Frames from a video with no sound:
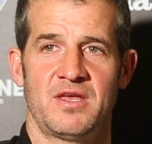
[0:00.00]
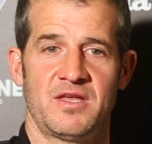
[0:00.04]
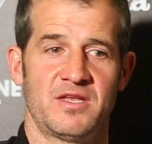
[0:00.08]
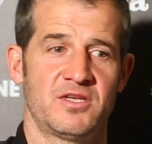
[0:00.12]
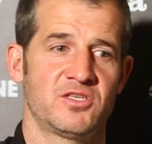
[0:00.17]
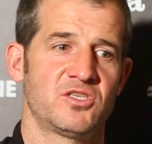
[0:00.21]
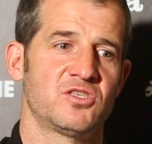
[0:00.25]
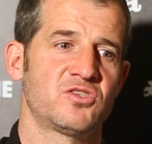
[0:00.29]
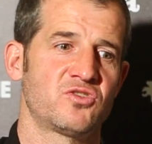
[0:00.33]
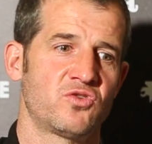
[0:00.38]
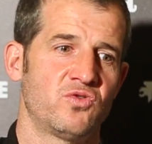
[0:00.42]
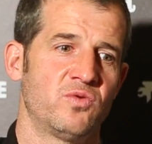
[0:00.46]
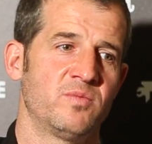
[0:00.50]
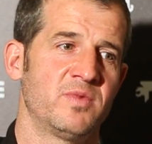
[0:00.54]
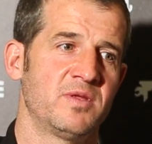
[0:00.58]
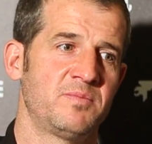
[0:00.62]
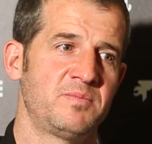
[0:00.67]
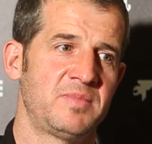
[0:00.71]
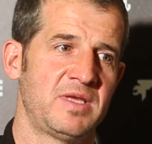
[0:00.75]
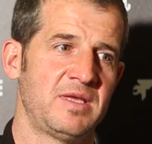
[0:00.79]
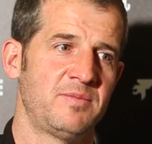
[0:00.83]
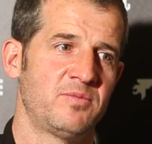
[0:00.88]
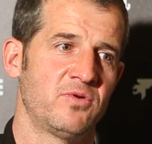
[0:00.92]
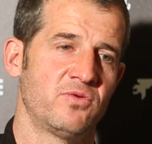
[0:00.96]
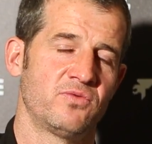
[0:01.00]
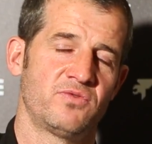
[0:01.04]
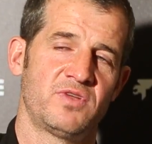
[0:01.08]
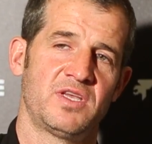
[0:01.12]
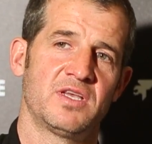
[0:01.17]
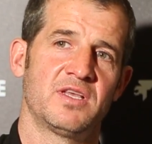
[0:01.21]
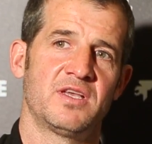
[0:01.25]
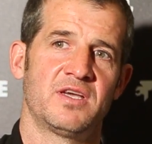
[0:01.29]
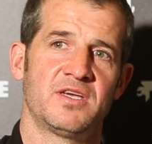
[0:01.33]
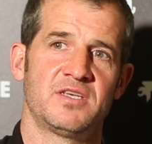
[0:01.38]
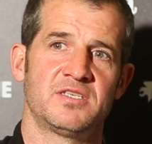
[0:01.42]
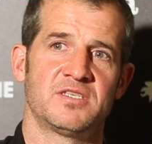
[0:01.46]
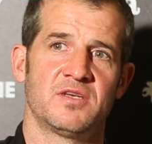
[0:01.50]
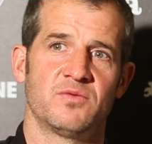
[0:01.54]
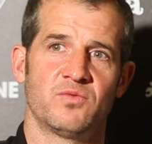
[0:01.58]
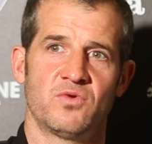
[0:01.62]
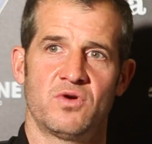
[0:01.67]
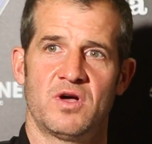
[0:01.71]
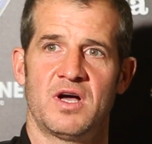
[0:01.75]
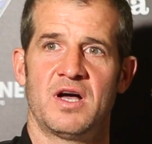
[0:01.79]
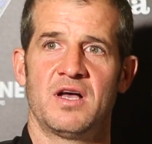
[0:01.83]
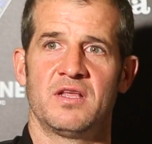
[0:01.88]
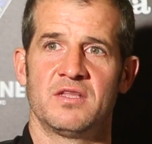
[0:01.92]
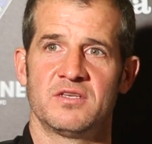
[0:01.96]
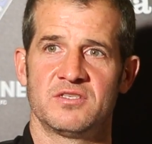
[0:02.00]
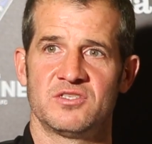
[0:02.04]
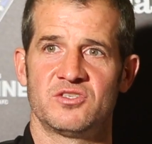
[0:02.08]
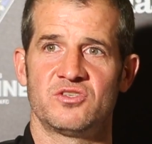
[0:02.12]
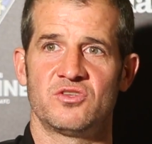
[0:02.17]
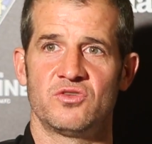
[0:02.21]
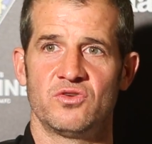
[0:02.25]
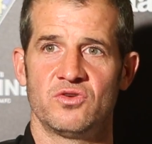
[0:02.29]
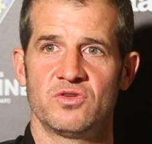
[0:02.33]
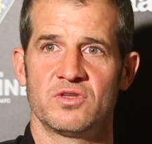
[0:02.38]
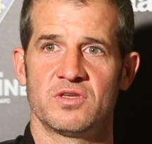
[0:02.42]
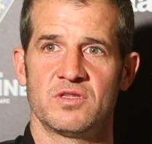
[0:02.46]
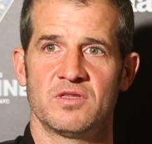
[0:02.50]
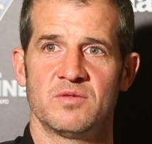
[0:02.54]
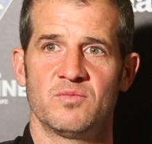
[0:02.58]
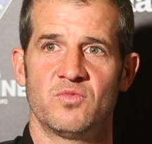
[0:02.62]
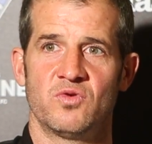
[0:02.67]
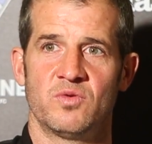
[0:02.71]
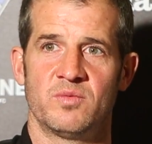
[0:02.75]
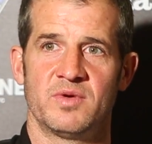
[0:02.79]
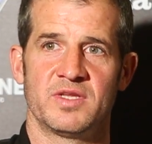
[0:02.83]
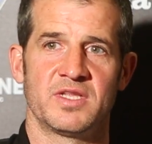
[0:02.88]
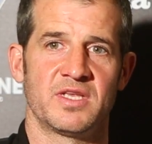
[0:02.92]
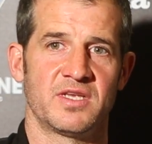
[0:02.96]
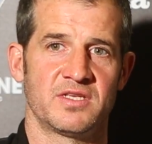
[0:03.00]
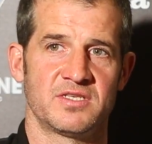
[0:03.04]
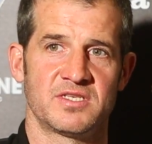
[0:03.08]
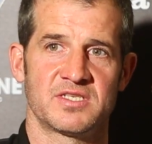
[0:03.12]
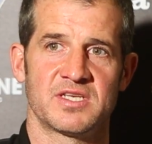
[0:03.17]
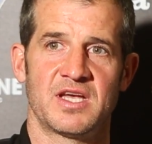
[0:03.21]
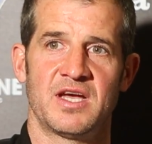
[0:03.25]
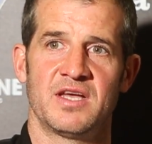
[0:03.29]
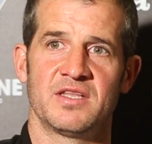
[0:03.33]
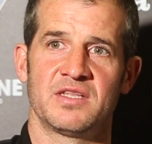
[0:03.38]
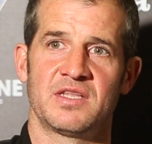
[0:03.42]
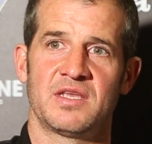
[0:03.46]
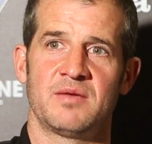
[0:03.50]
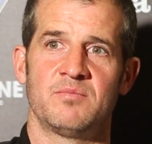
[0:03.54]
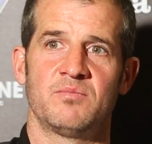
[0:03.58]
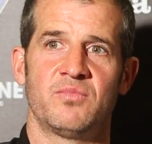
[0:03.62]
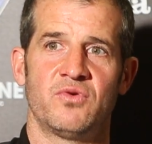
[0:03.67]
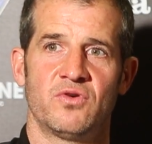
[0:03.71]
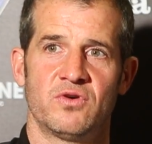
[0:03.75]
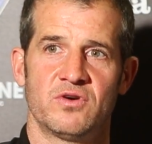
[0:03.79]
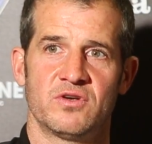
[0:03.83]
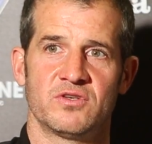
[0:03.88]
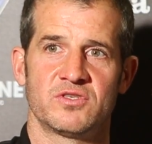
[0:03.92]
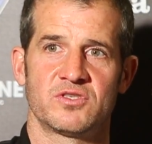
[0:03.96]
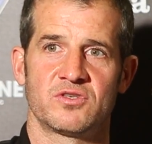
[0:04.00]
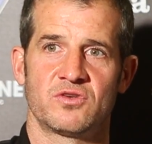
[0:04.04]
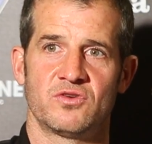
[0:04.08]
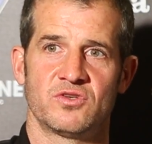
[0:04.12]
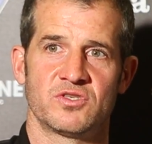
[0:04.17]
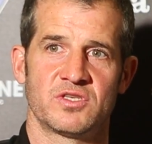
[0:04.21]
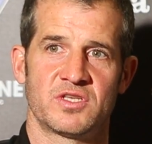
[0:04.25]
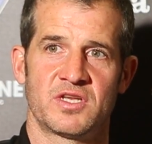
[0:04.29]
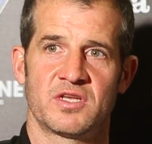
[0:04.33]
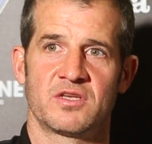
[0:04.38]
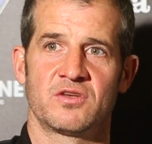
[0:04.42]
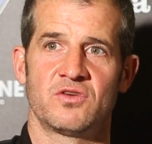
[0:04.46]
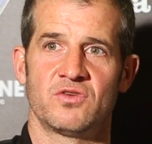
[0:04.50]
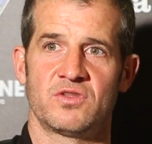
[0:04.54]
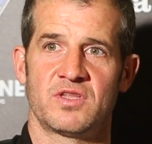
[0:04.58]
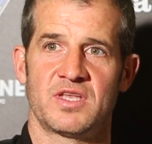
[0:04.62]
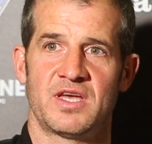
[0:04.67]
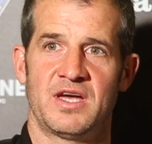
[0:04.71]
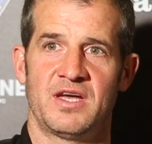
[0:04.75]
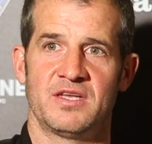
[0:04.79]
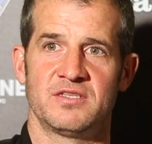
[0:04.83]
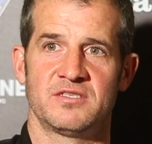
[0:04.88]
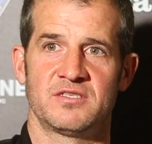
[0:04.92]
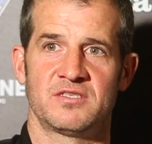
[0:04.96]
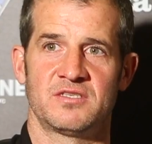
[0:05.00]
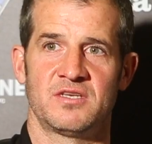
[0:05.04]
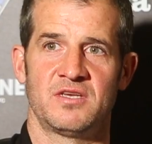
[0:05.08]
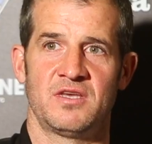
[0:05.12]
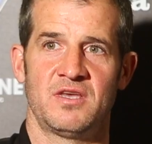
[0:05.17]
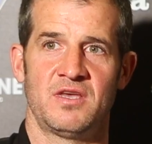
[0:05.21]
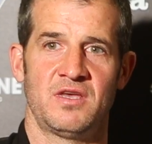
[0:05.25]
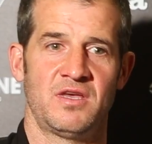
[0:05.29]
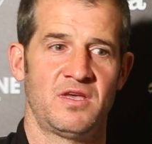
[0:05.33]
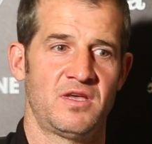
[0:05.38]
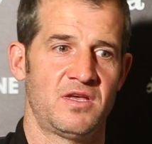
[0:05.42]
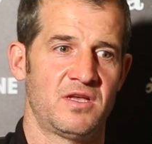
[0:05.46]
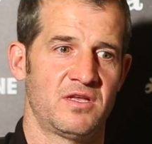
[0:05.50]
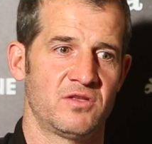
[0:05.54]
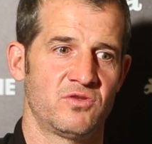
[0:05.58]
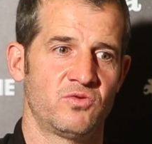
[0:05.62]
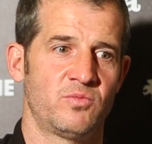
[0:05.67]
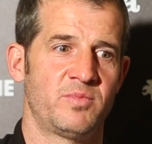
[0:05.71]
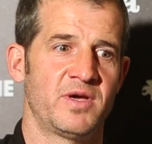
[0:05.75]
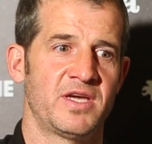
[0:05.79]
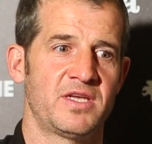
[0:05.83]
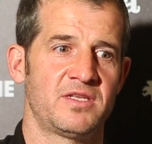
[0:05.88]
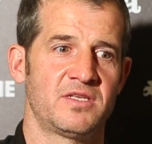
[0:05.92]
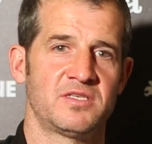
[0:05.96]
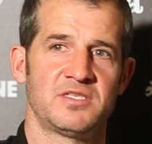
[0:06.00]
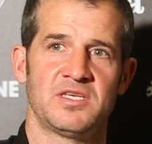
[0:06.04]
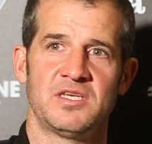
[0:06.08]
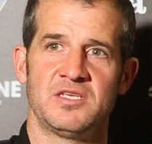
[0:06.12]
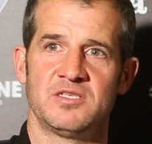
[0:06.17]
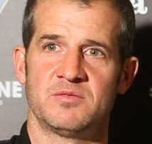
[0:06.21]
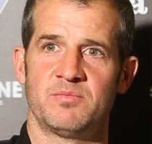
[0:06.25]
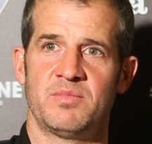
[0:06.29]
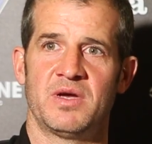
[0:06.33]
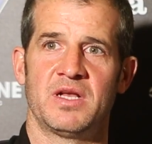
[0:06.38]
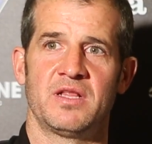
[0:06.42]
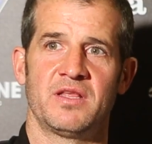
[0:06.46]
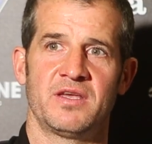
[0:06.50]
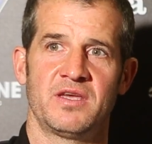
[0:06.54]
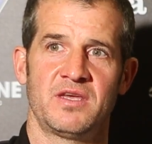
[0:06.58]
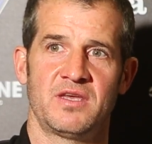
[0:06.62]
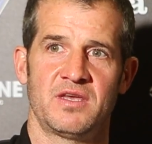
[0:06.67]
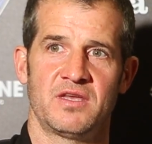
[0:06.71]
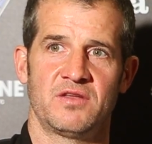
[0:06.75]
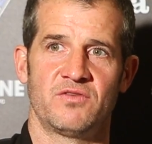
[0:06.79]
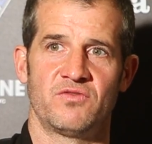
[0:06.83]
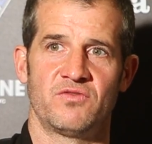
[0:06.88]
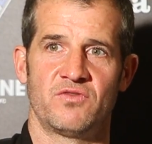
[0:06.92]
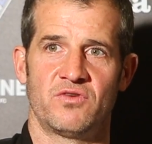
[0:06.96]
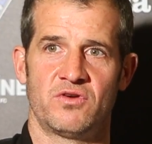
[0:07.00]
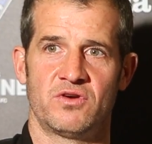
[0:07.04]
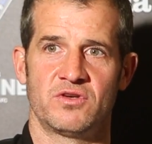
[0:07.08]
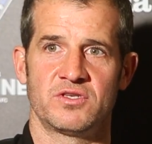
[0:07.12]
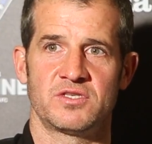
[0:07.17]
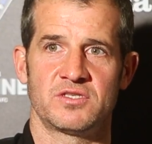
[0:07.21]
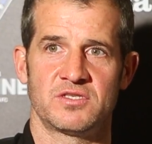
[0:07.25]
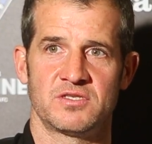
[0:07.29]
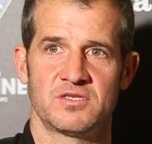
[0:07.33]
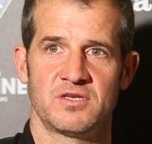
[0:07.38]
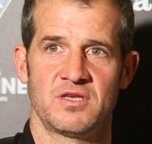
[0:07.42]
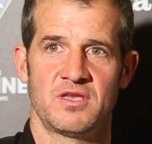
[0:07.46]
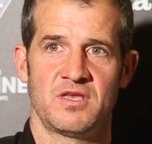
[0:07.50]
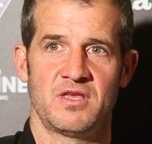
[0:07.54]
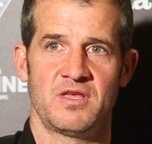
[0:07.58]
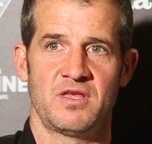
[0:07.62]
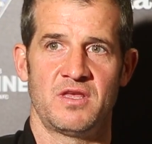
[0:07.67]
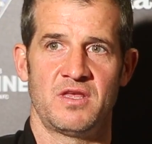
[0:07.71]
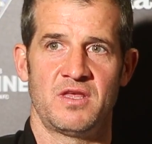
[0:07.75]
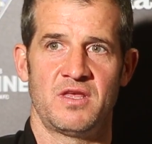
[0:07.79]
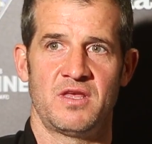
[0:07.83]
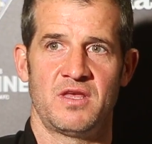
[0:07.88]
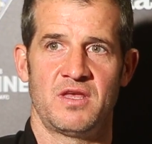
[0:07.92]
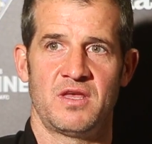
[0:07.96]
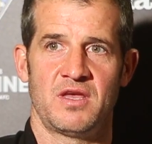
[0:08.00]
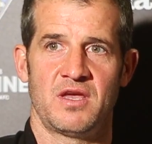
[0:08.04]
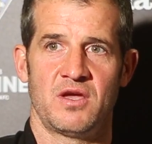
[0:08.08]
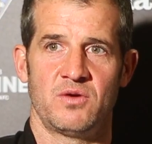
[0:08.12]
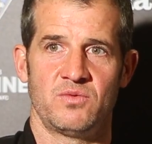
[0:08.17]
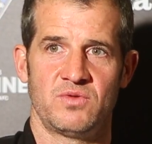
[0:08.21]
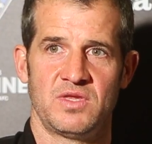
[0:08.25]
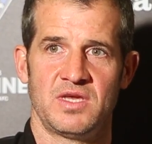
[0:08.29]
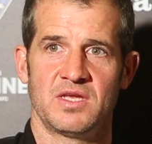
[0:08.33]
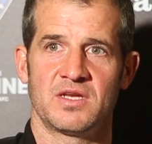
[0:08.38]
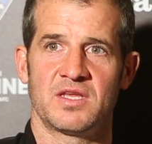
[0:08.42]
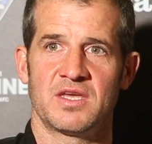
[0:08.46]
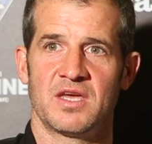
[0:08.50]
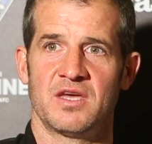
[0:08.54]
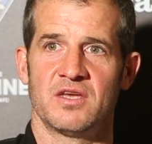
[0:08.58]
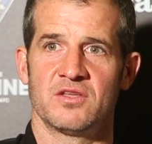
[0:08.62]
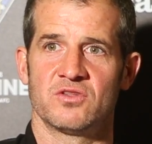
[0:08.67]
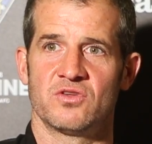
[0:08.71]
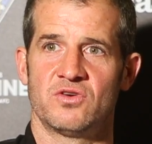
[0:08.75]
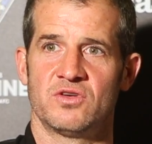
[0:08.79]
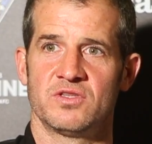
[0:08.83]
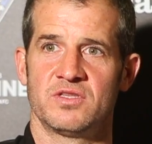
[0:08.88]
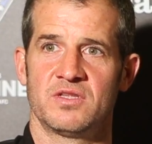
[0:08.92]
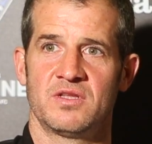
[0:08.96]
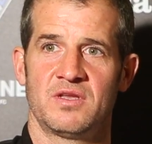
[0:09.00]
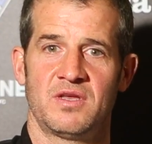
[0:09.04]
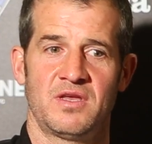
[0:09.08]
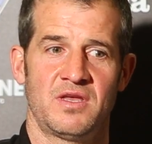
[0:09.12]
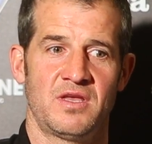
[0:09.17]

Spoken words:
and I just hope that people realise that what Alan's doing at the moment, and Sandy and Potts, because they're in good hands. I know behind the scenes Billy and Ross, how they're getting on.